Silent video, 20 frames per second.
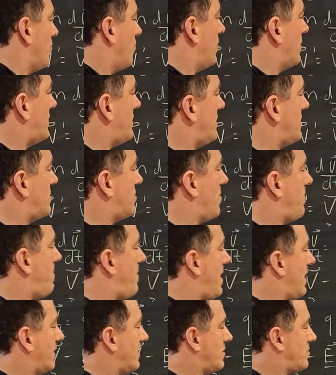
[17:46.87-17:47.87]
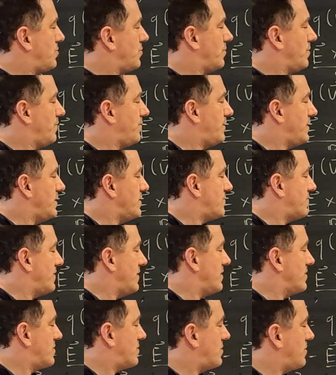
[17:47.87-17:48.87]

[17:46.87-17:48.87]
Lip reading: what is the magnitude of these things?